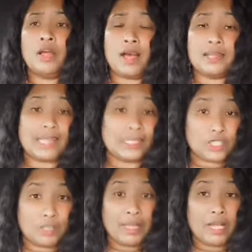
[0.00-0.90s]
Santo
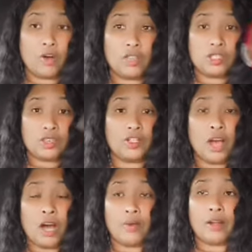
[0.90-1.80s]
Domingo, so
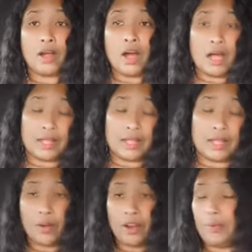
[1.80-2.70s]
an
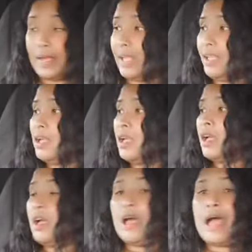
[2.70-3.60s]
hour away.
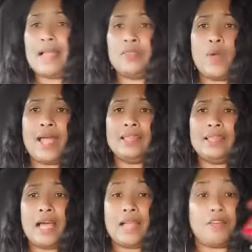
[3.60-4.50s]

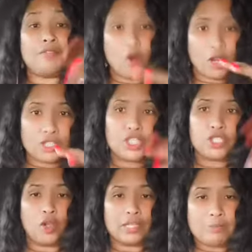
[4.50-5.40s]
And of course she
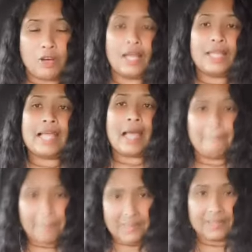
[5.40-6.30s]
told them all her damn
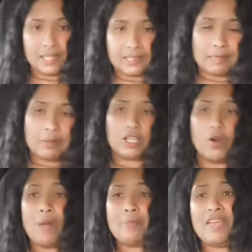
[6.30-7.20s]
business about, oh,
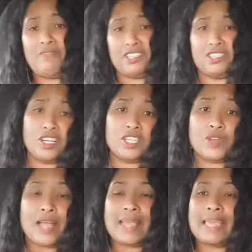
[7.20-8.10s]
I'm here for
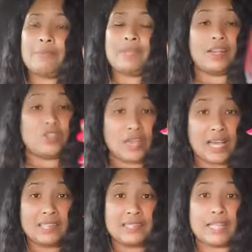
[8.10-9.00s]
surgery. I keep telling you
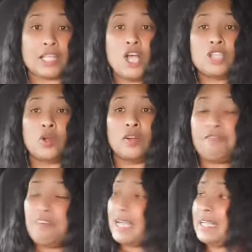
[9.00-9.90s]
guys that. Don't
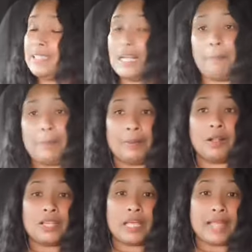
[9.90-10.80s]
fucking tell
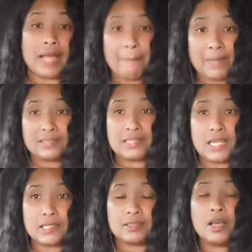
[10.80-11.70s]
people your damn
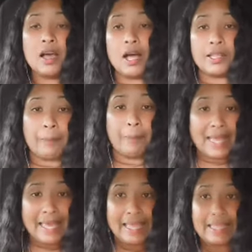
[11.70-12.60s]
business. On the
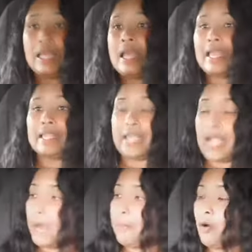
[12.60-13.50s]
plane, in the
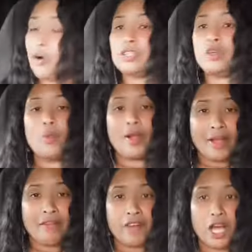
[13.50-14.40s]
airport,
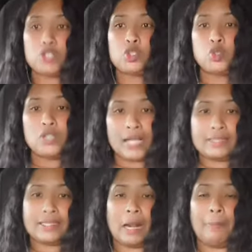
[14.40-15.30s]
wherever. Do not
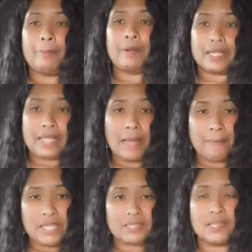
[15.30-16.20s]
tell people your damn
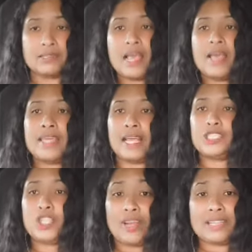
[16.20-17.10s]
business. Yes,
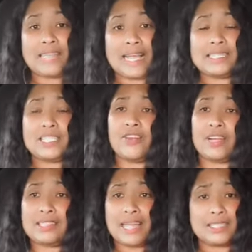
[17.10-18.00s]
you're
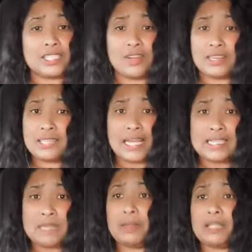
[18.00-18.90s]

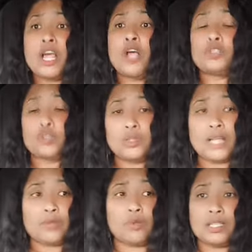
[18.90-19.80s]
excited, but do
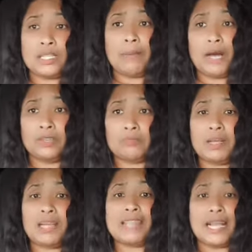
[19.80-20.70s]
not run your mouth,
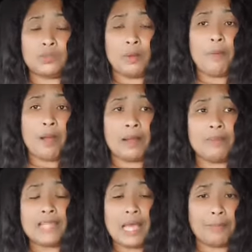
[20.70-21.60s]
because that's when
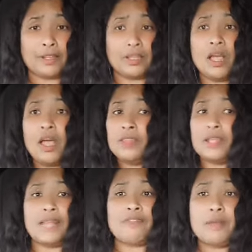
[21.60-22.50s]
problems happen.
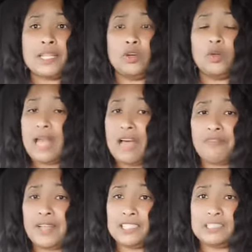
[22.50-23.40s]
Not everybody who
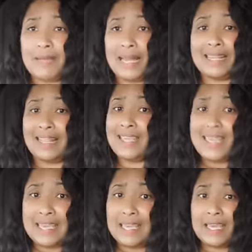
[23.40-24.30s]
laughing and smiling and
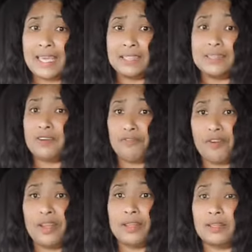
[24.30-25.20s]
kiki-kiing is your
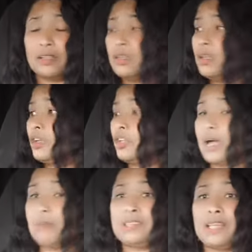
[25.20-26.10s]
friend. You know
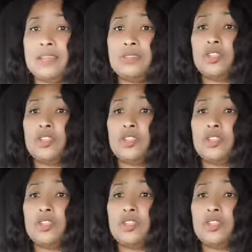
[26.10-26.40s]
what I'm saying?